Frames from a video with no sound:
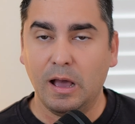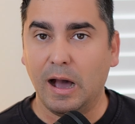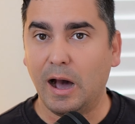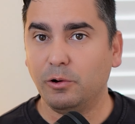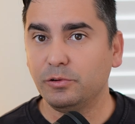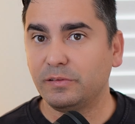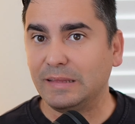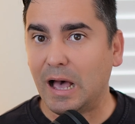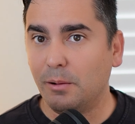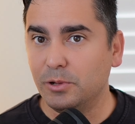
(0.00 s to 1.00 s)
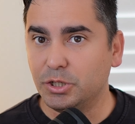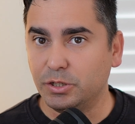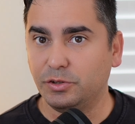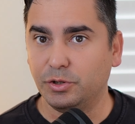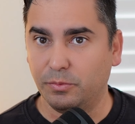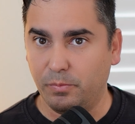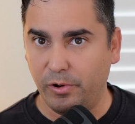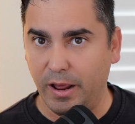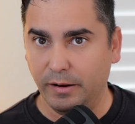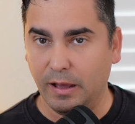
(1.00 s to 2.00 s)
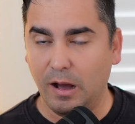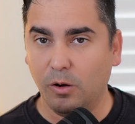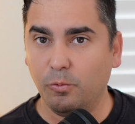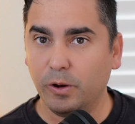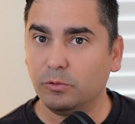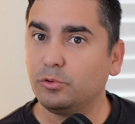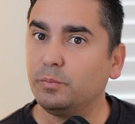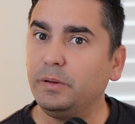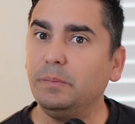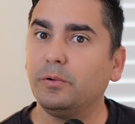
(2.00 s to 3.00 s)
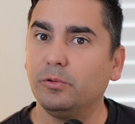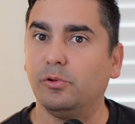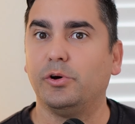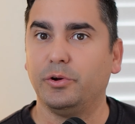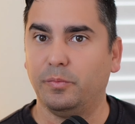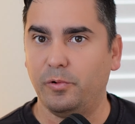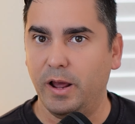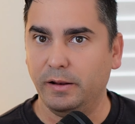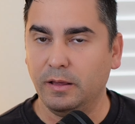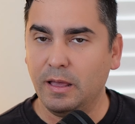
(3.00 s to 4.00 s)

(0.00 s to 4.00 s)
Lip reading: How established is your brand? How well do people know your brand?